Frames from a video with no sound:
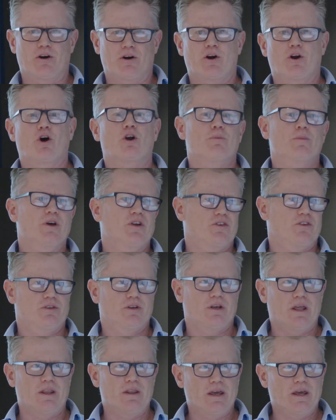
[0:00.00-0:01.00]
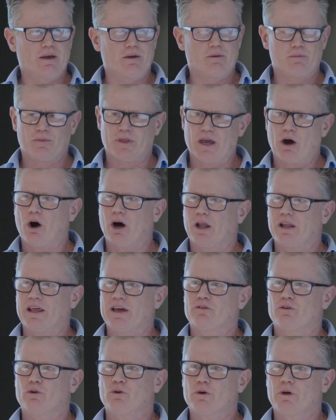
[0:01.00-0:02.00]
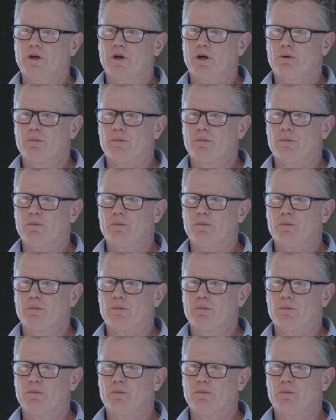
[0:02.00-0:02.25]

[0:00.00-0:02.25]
anonymous and they're high-level,